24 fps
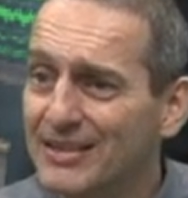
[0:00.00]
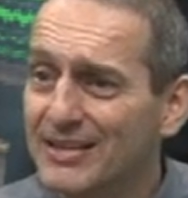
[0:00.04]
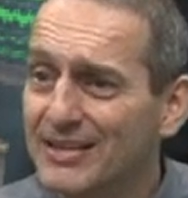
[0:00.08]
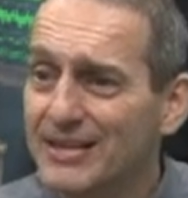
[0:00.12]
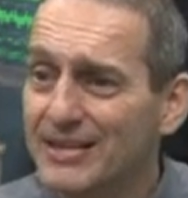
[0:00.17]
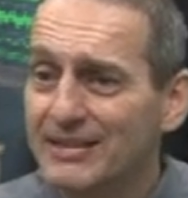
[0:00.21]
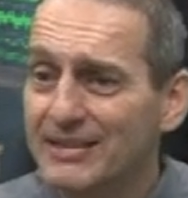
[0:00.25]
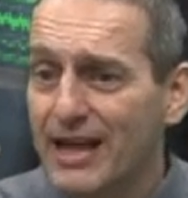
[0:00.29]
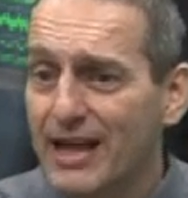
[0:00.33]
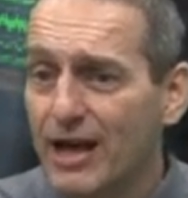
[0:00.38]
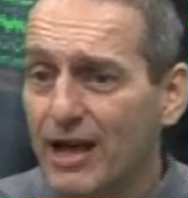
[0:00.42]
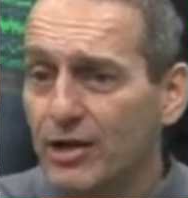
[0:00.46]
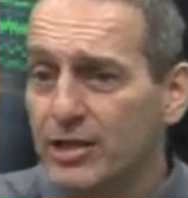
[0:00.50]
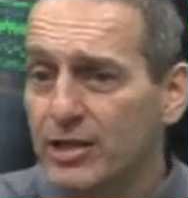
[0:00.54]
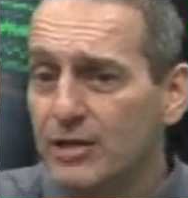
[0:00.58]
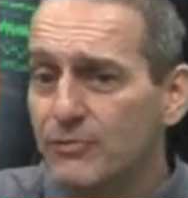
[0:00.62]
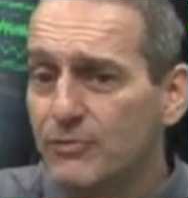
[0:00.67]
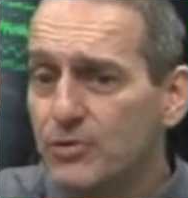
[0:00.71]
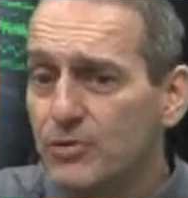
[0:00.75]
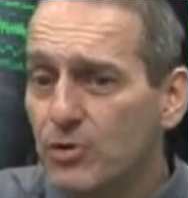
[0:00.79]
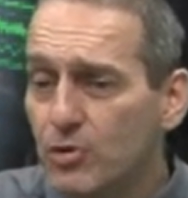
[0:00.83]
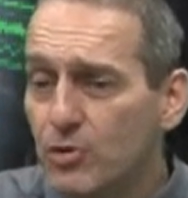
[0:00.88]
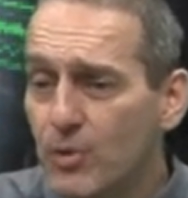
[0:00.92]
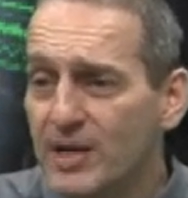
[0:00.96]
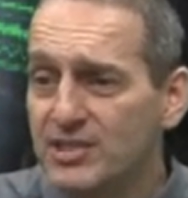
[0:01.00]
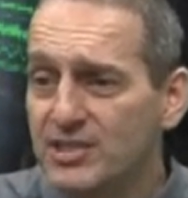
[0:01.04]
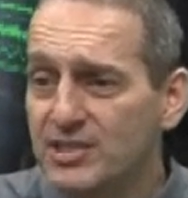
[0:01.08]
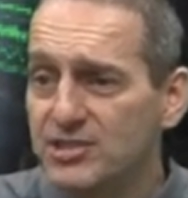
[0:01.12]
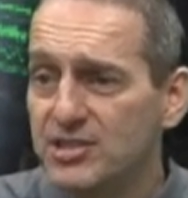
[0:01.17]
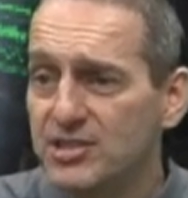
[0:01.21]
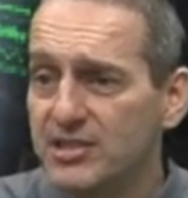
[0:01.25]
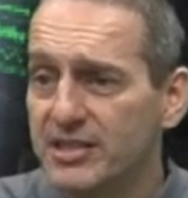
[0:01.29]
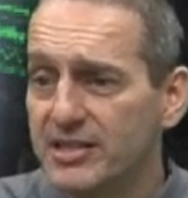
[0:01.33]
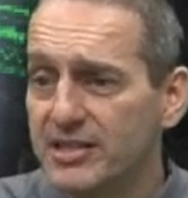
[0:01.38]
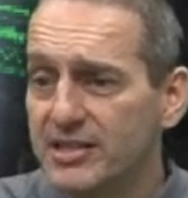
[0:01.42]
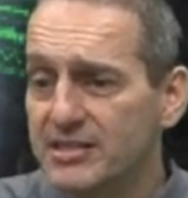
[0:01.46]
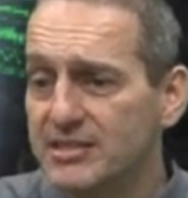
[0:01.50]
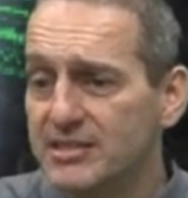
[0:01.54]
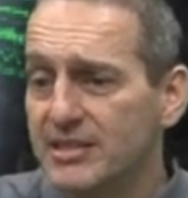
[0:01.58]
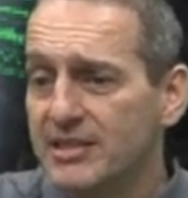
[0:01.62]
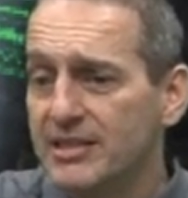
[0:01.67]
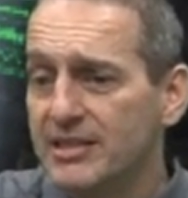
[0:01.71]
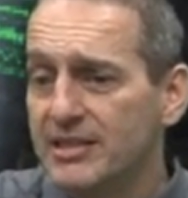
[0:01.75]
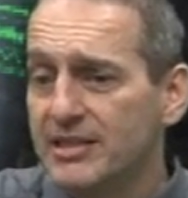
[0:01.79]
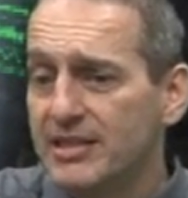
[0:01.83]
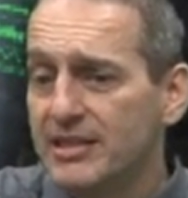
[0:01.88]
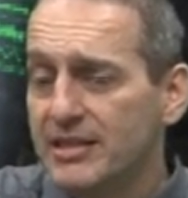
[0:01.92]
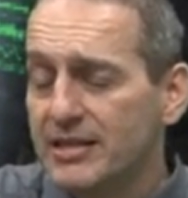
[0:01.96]
Now, if your question is,
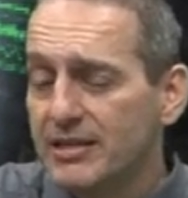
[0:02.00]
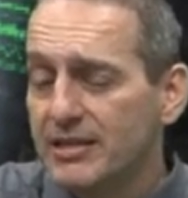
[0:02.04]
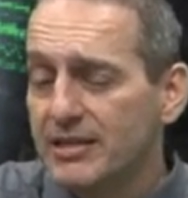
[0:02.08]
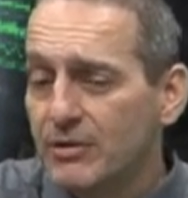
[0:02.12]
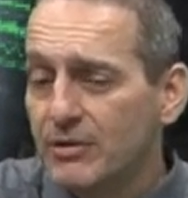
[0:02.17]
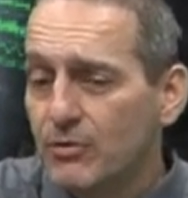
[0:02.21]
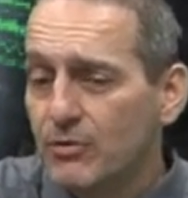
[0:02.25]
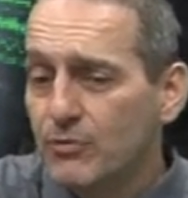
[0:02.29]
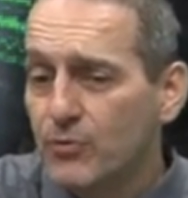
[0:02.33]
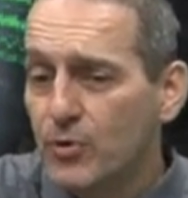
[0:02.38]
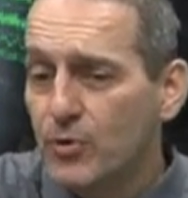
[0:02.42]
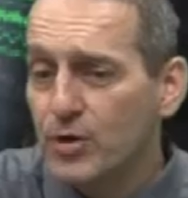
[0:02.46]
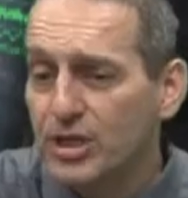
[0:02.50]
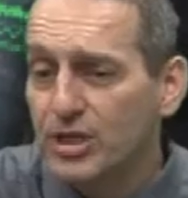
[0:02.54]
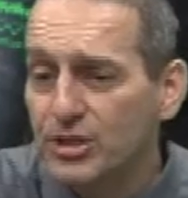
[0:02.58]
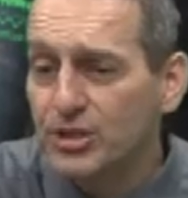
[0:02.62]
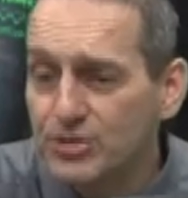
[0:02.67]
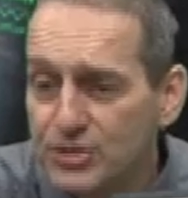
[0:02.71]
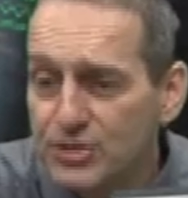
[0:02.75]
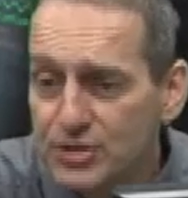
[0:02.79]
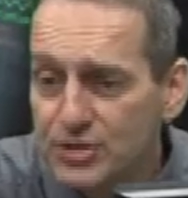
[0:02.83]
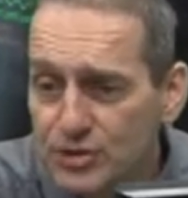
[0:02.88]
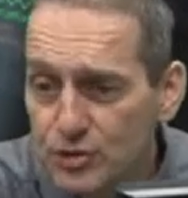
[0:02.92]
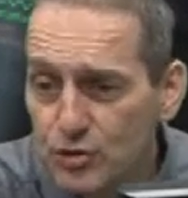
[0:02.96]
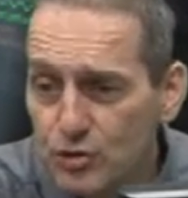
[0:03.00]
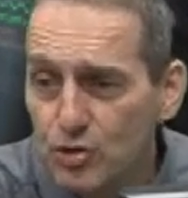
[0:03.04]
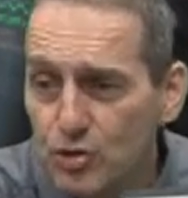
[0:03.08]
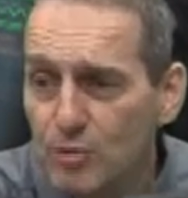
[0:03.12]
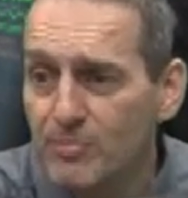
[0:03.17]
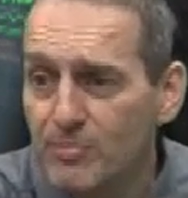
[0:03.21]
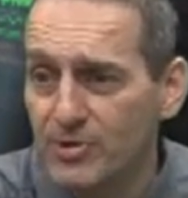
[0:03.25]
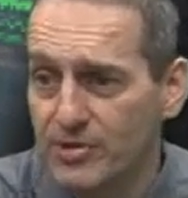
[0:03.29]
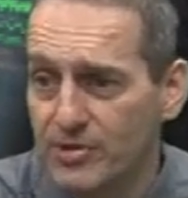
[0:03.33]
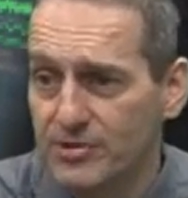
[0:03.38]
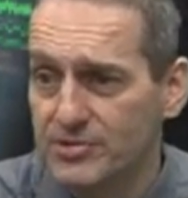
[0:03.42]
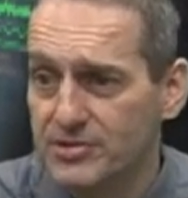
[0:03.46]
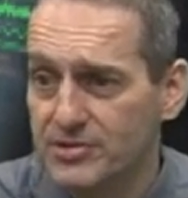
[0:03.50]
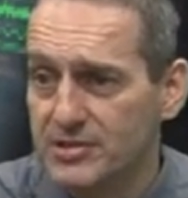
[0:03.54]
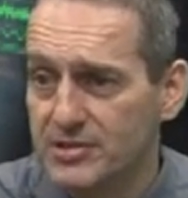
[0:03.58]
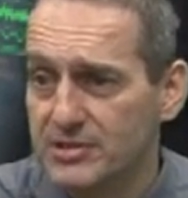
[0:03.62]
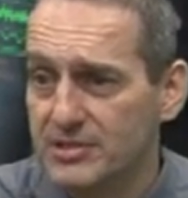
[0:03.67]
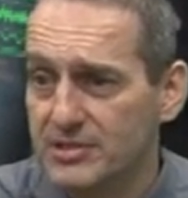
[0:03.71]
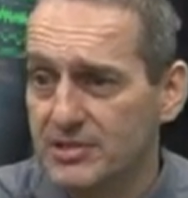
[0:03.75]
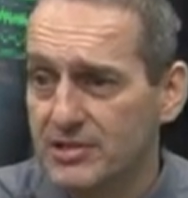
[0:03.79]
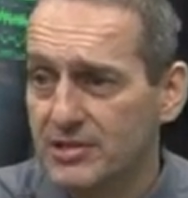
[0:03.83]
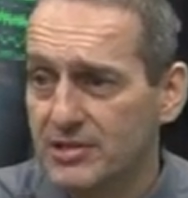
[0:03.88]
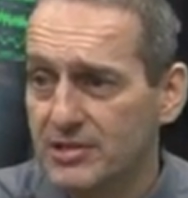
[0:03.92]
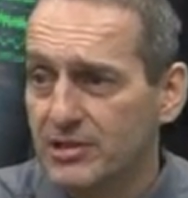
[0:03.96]
for consumers,
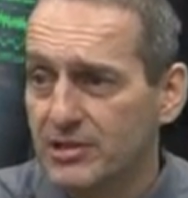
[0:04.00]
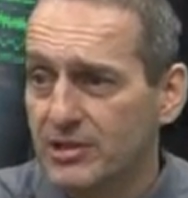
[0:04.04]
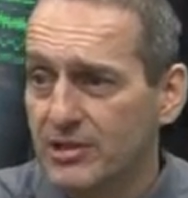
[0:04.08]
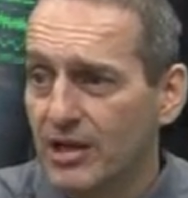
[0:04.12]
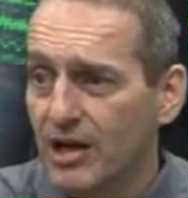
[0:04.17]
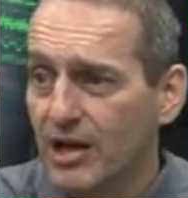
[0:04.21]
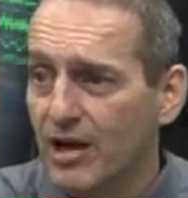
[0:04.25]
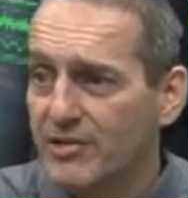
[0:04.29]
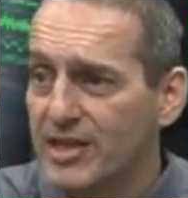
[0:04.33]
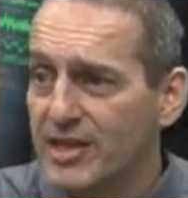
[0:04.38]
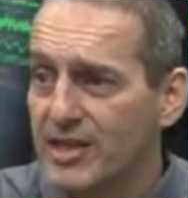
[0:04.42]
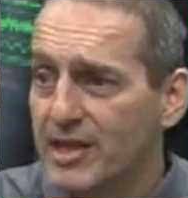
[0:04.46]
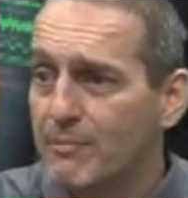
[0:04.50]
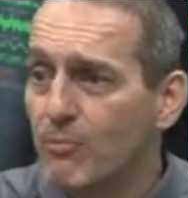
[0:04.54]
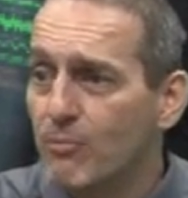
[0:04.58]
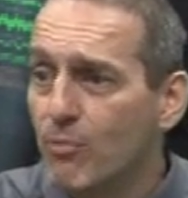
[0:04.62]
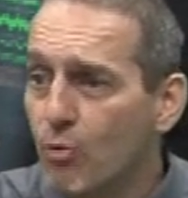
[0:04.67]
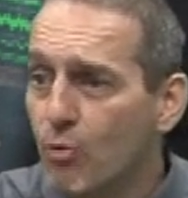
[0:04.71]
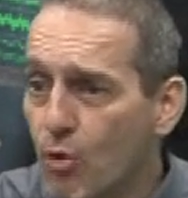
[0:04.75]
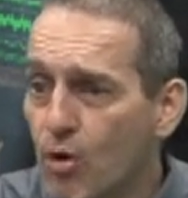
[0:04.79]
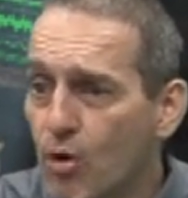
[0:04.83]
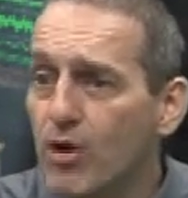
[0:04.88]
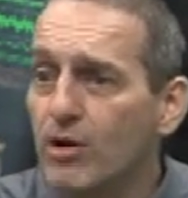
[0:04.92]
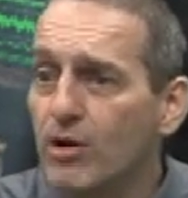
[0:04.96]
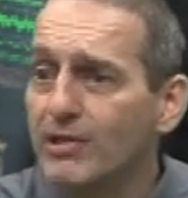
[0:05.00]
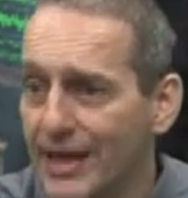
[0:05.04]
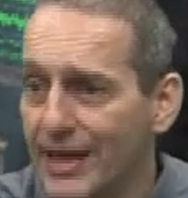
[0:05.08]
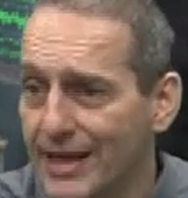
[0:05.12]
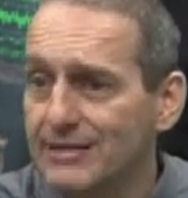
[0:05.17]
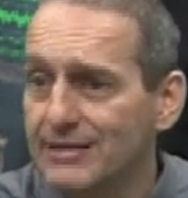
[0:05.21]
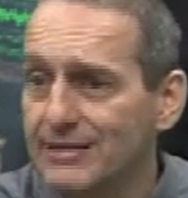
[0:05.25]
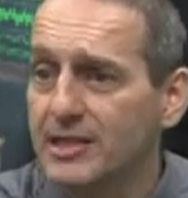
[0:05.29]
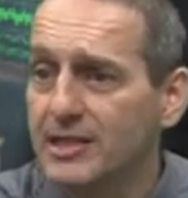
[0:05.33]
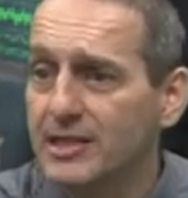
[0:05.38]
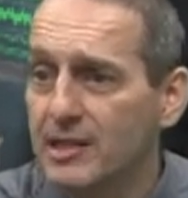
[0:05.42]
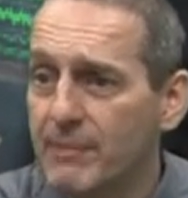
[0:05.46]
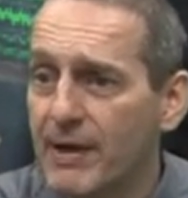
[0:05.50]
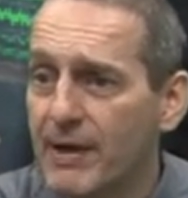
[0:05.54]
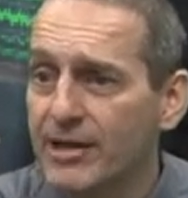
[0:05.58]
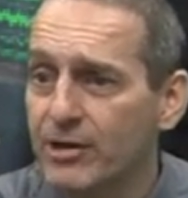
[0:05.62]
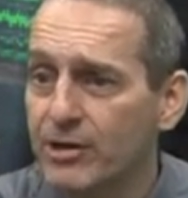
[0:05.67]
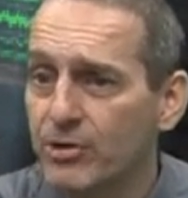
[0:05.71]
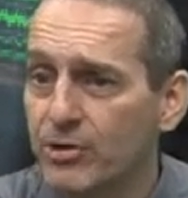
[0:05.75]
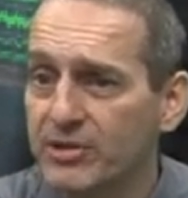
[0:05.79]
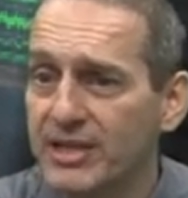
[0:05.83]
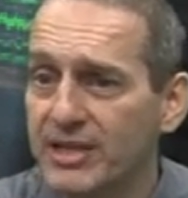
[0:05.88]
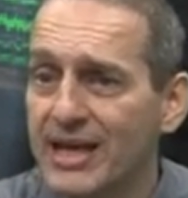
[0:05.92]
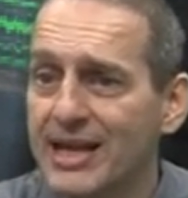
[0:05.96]
are they more likely to buy
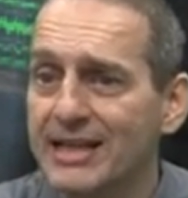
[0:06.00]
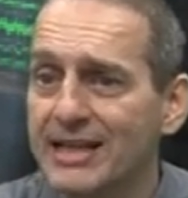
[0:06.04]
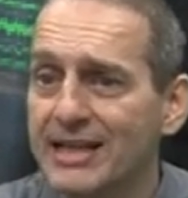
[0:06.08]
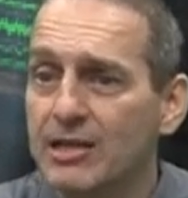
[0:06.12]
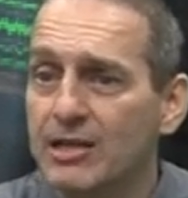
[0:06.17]
organic?